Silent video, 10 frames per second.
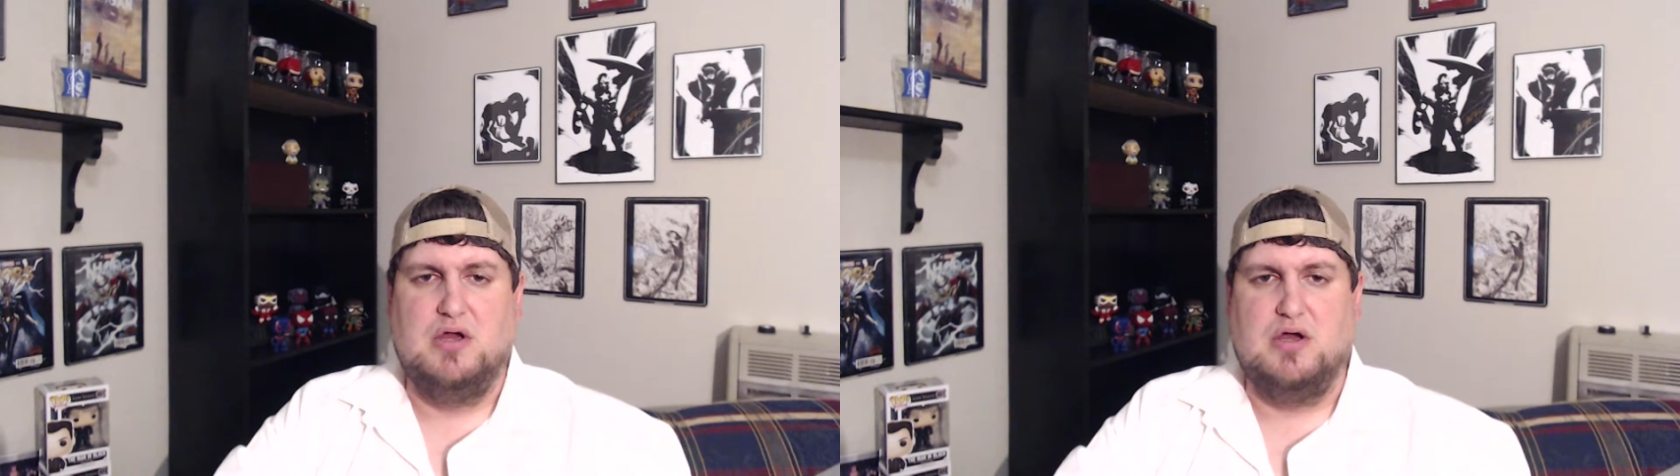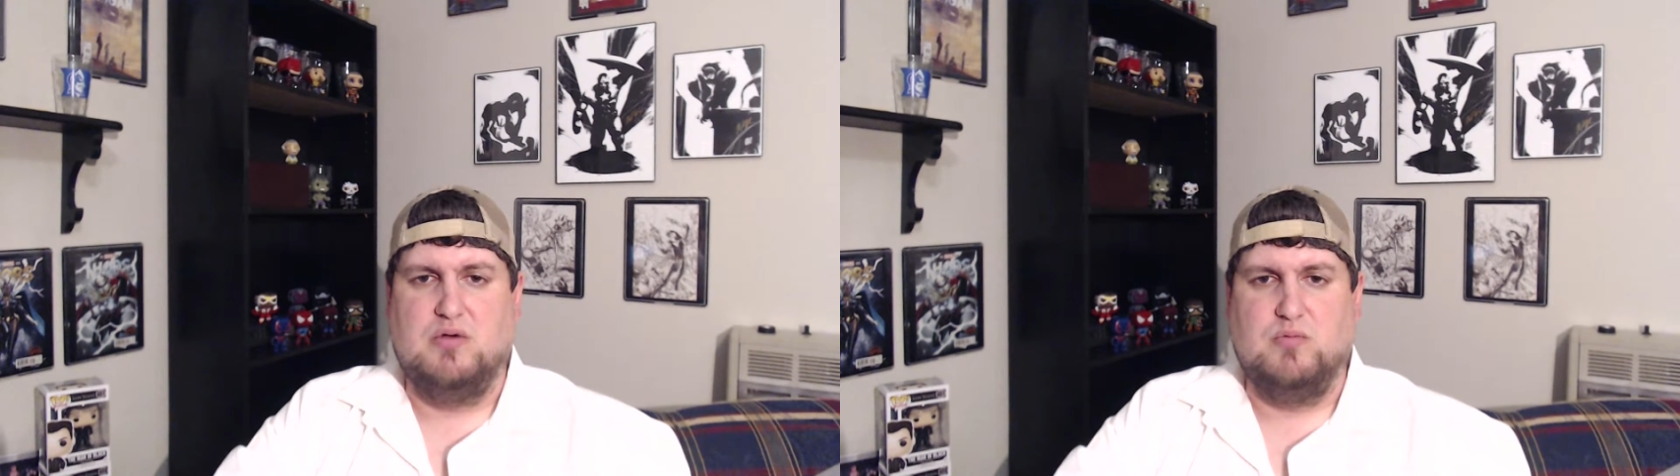
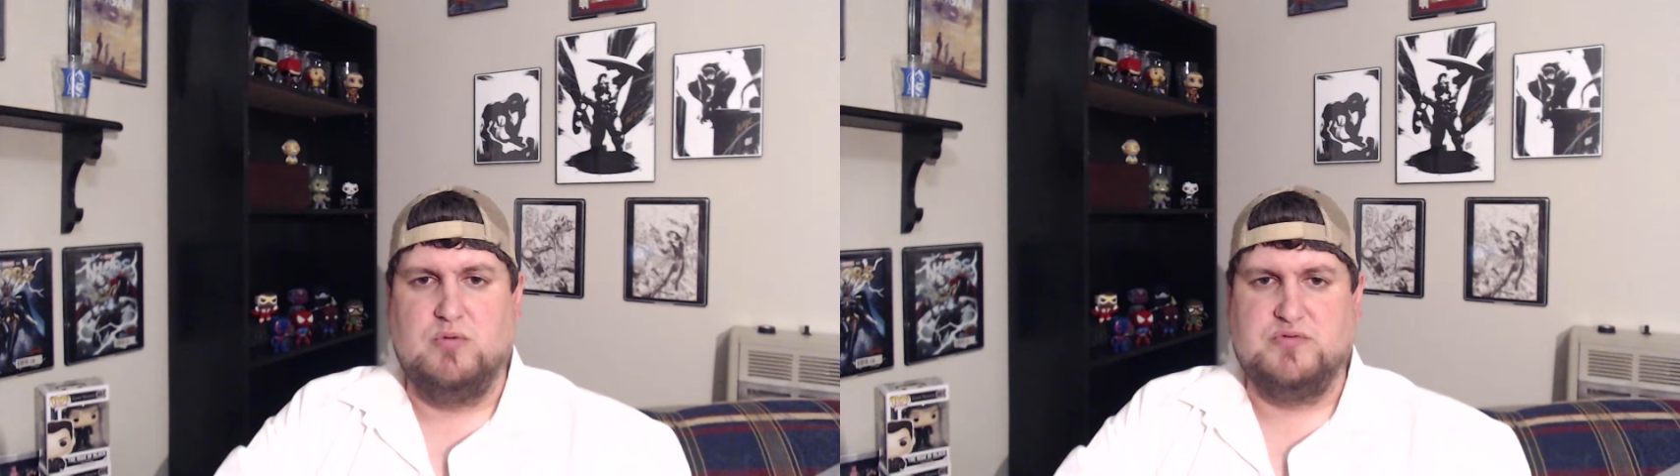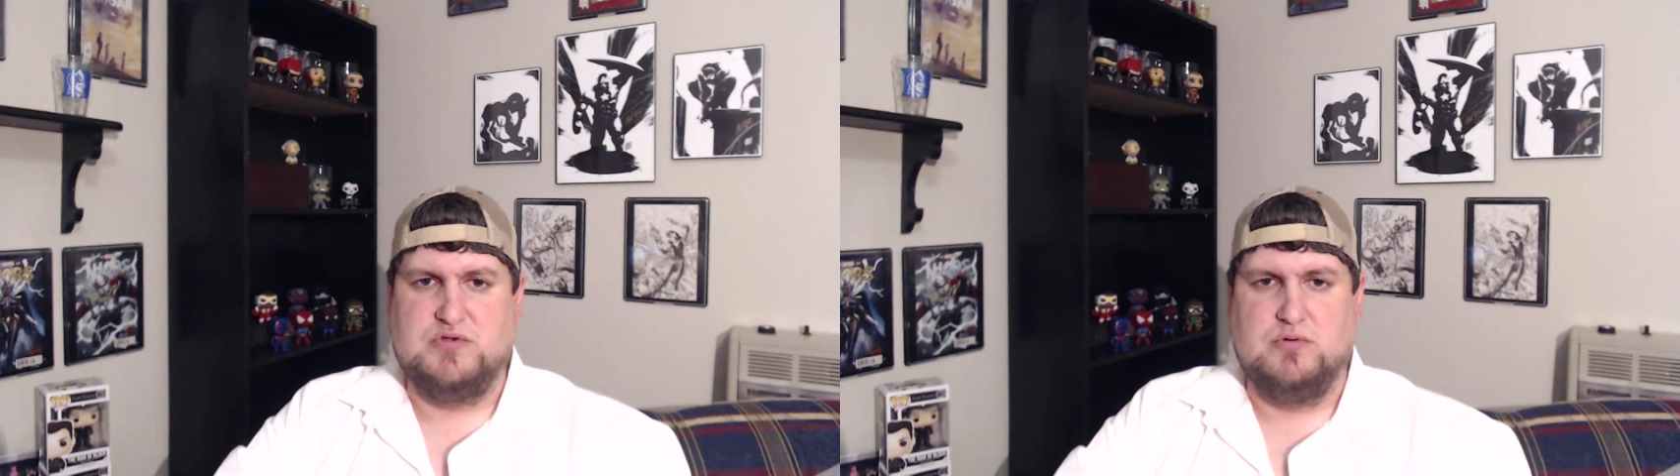
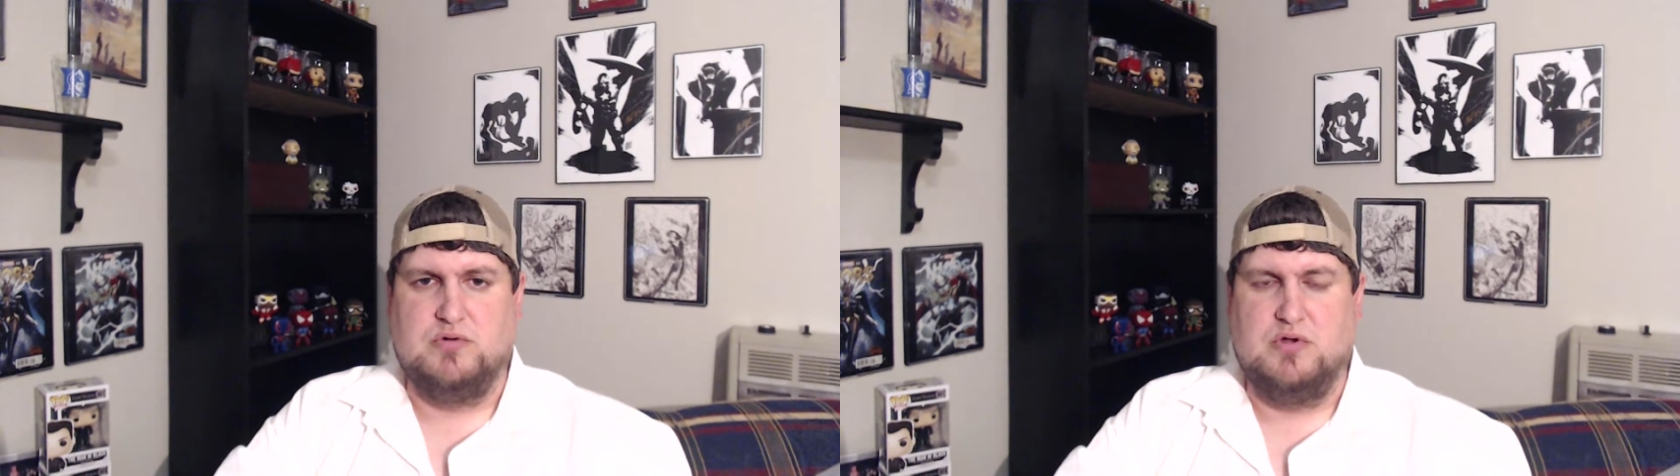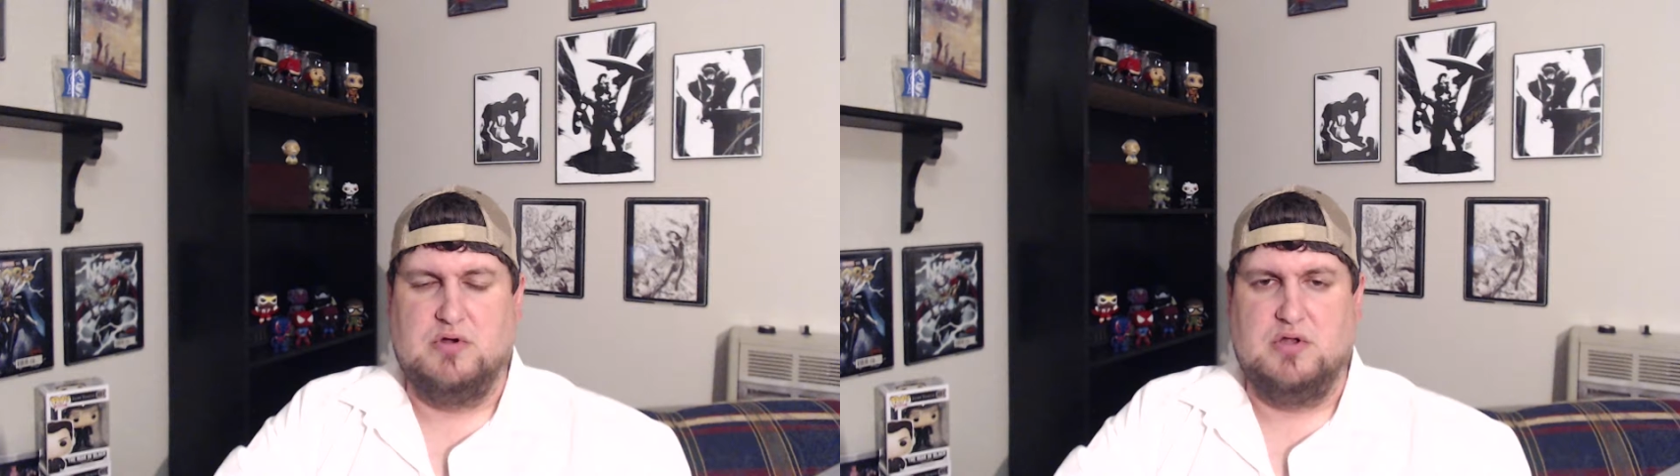what was
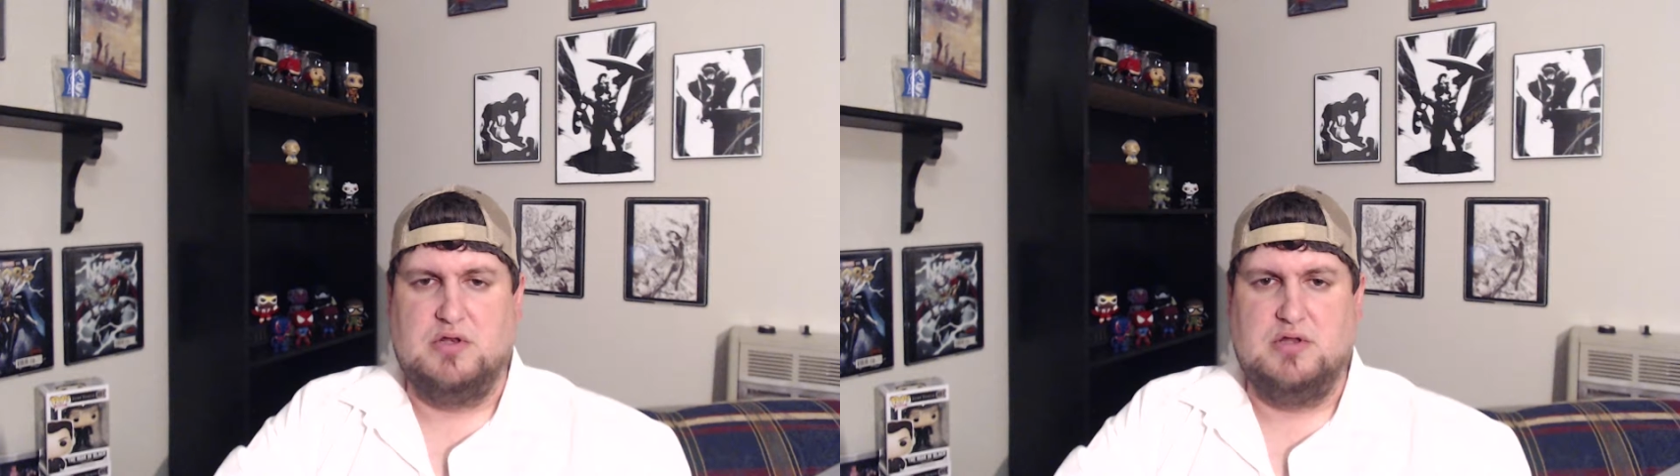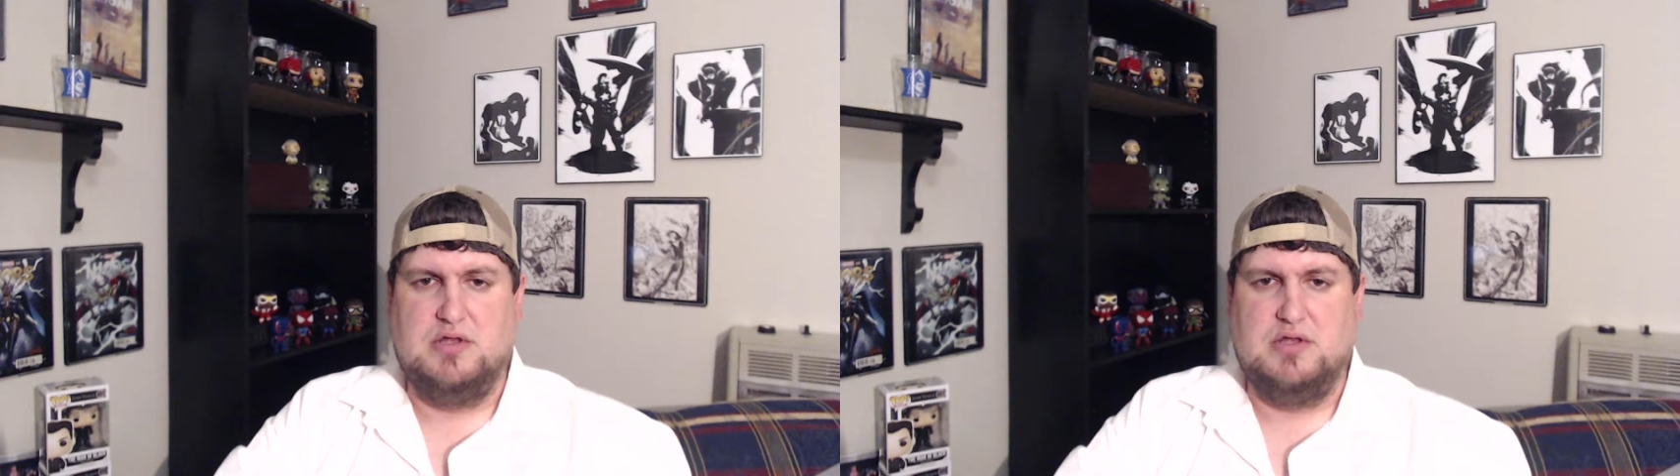going on